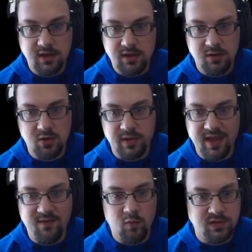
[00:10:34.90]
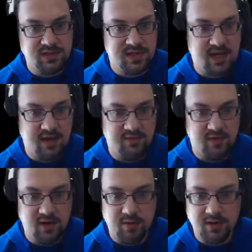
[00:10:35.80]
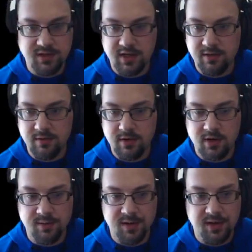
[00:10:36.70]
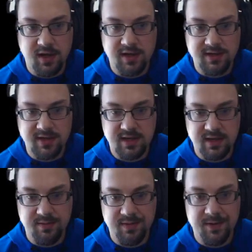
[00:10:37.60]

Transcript: You can only have 1 stack of any particular army at a time.